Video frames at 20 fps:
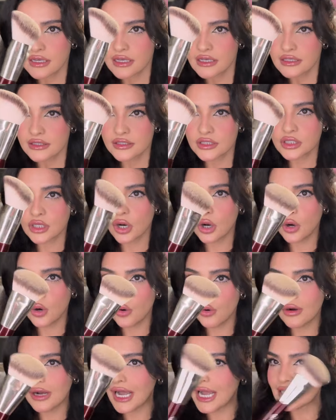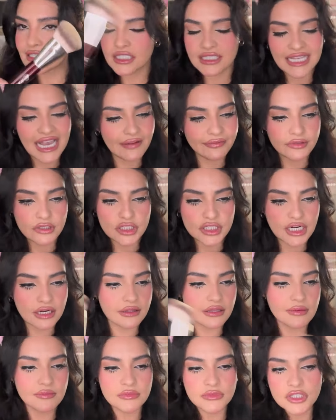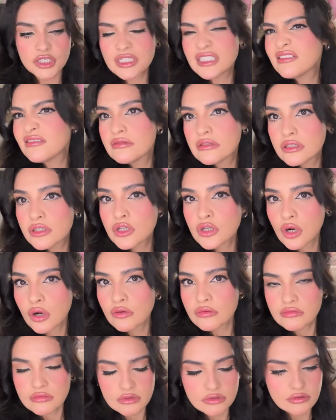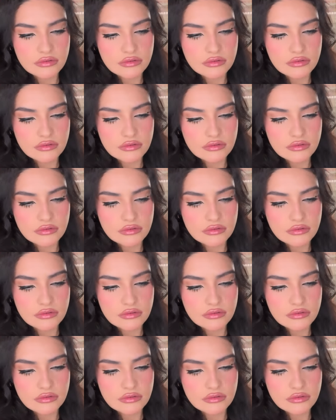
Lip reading: So I just have to share them, just, you know.